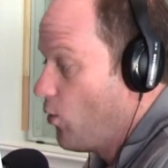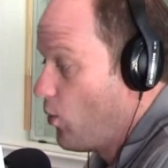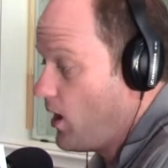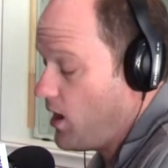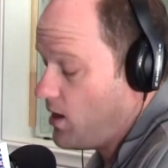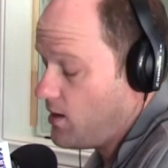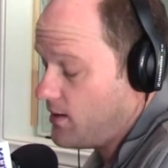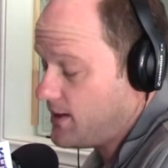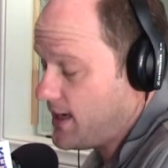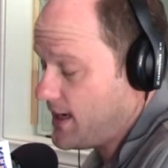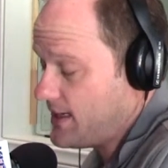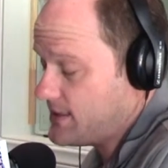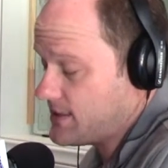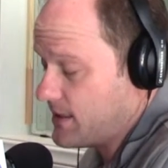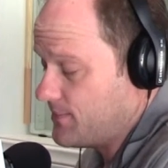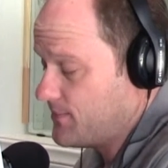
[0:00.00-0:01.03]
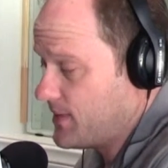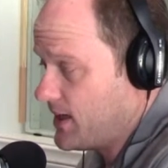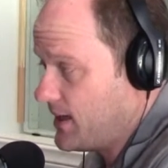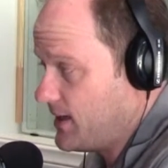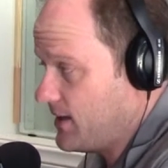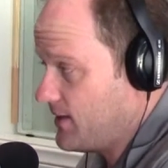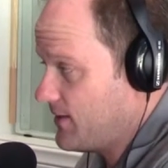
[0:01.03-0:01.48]
Well, yes, I'm, yeah.
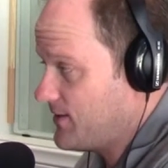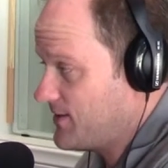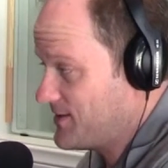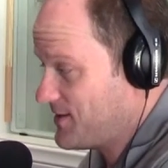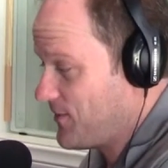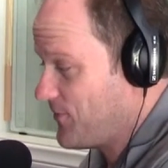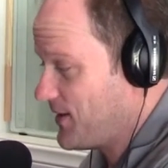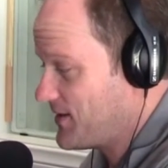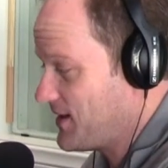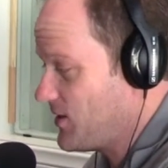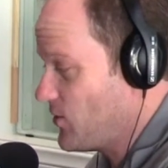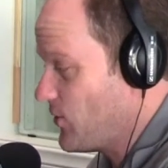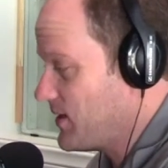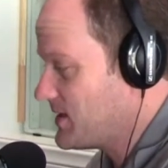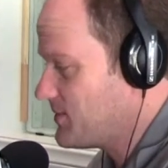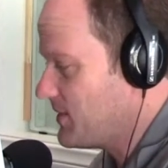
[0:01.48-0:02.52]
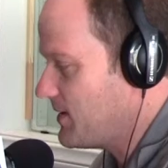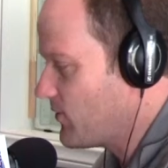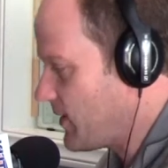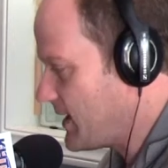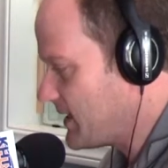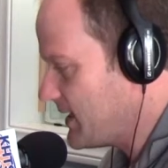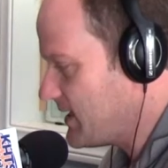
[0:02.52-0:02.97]
I, the stuff like that annoys me
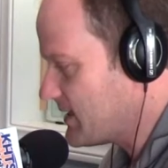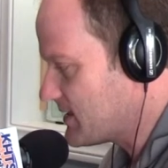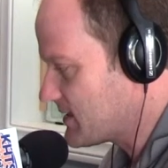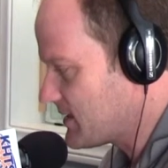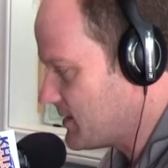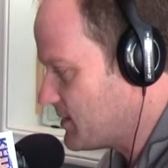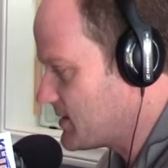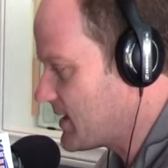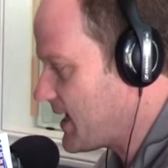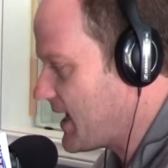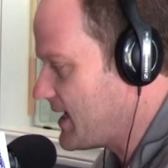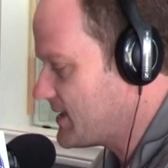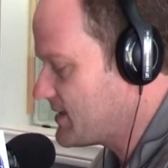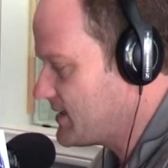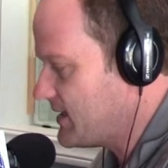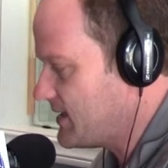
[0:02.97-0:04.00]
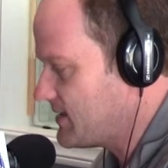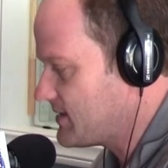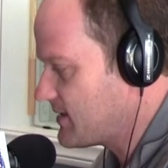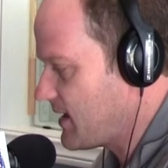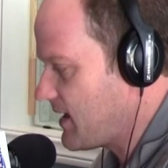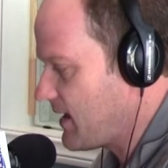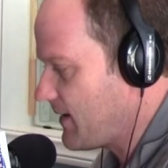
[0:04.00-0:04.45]
greatly, and this this guy is,
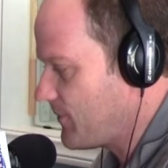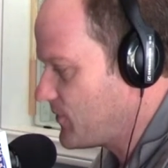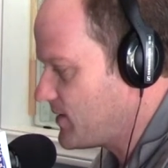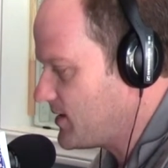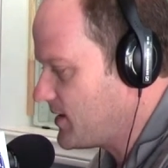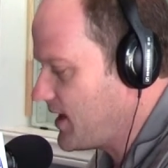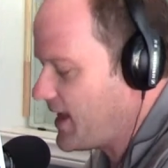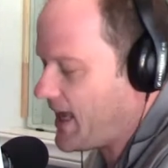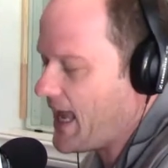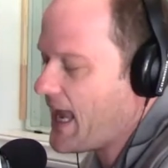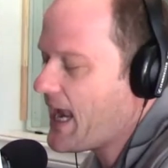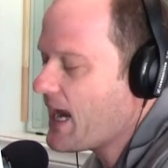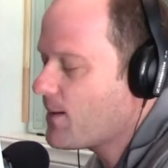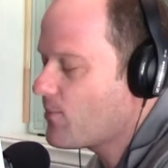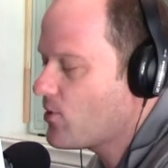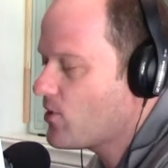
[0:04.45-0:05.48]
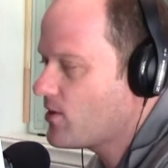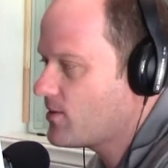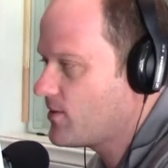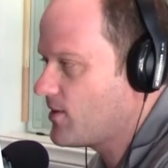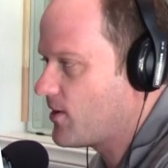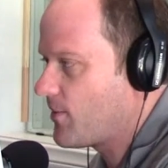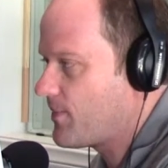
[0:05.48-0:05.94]
is uh, getting
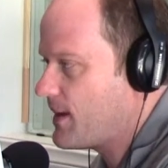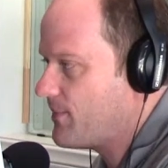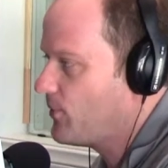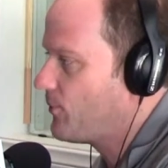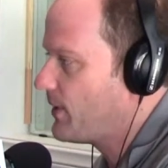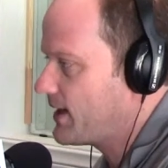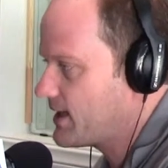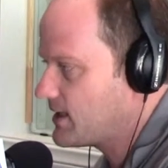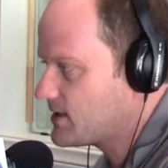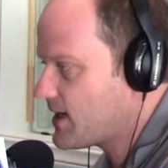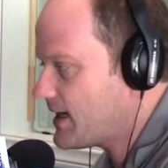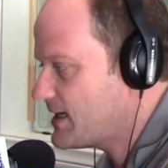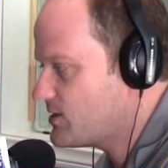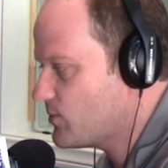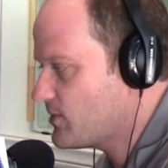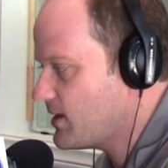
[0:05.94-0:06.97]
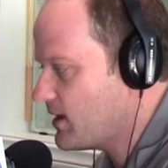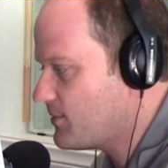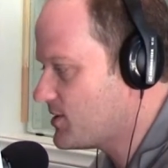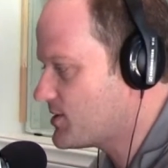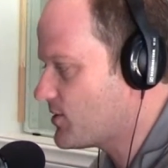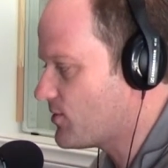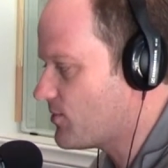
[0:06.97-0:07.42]
hammered. There are people breaking ties with
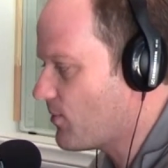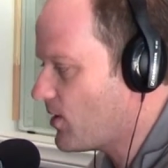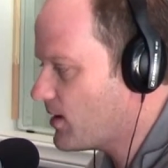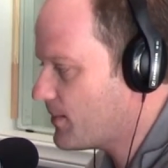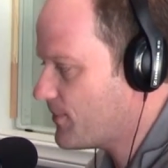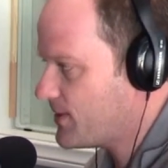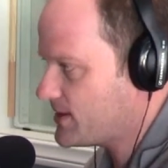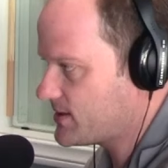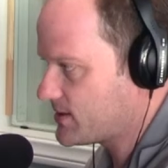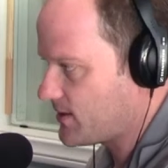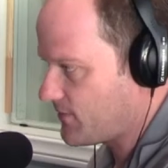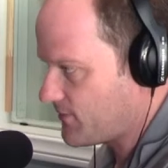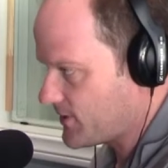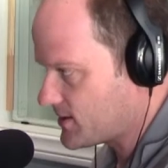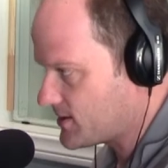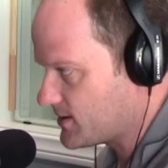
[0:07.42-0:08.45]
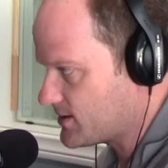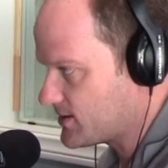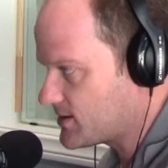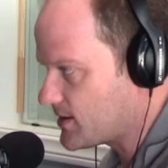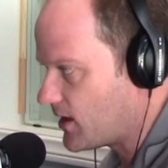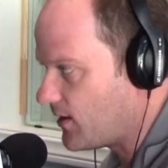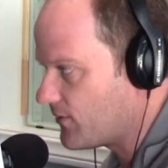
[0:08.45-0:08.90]
them, and so the marketplace is going to fix this
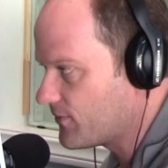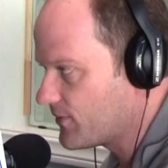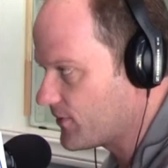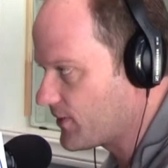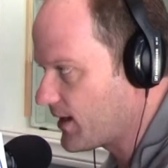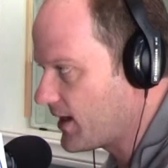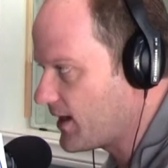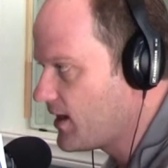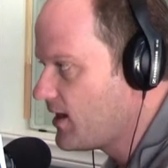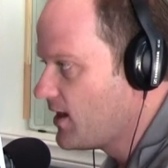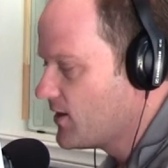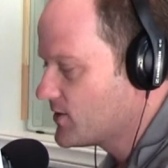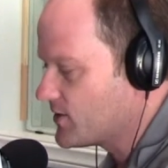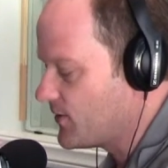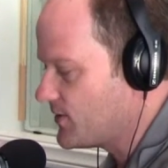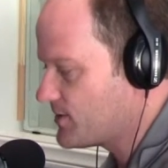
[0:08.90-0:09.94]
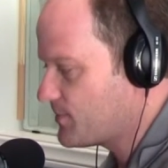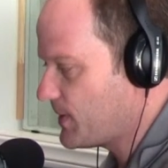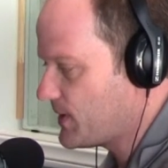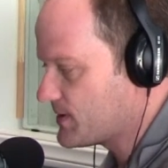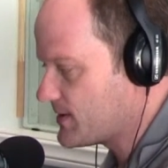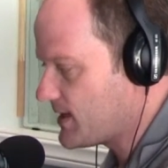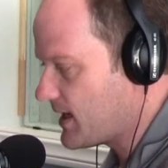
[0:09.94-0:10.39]
itself. Yeah. Okay, so this
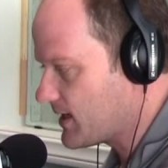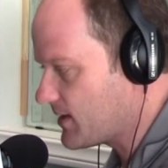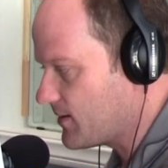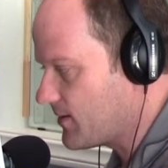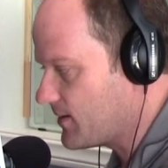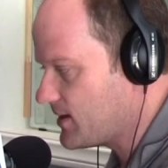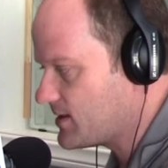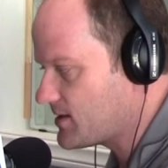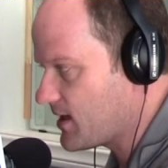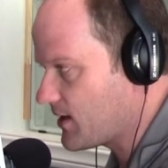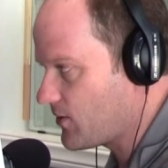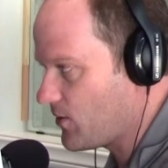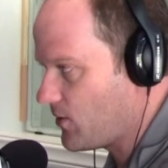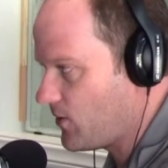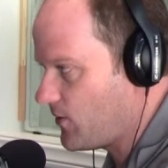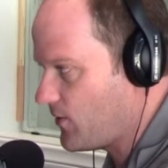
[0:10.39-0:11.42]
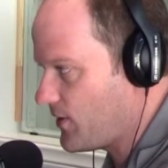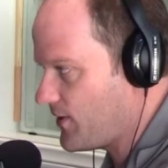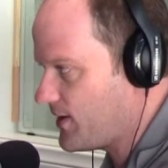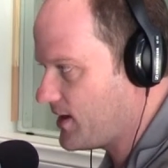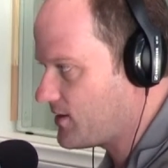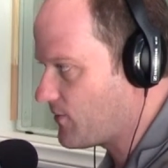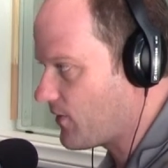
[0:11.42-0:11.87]
pill is not going to. He's not going to hold.
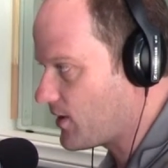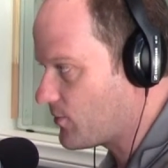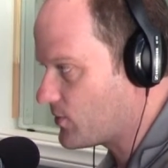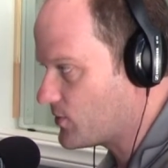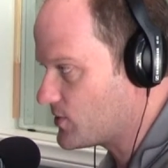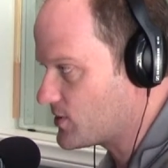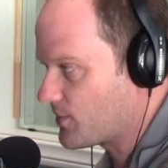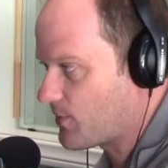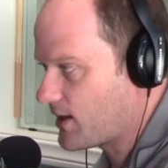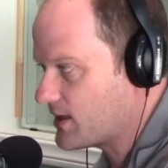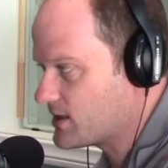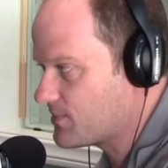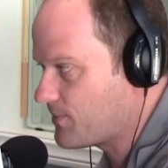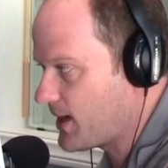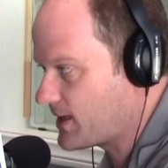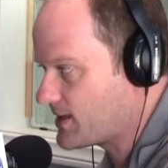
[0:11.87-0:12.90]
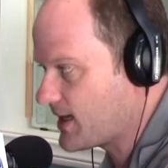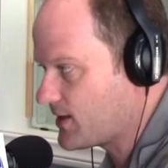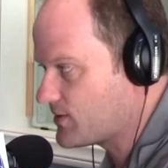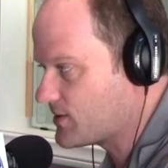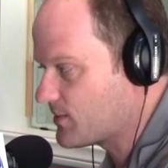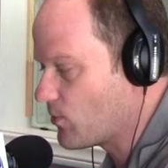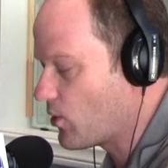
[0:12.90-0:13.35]
I think he's already reduced the price back yeah.
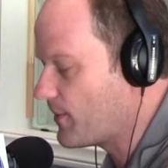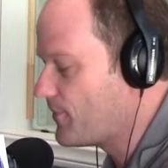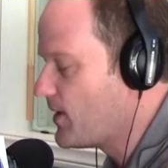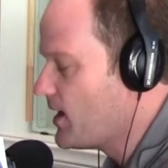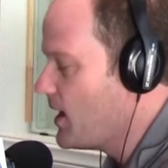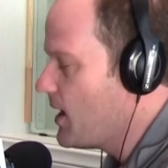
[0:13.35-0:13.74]
down some more.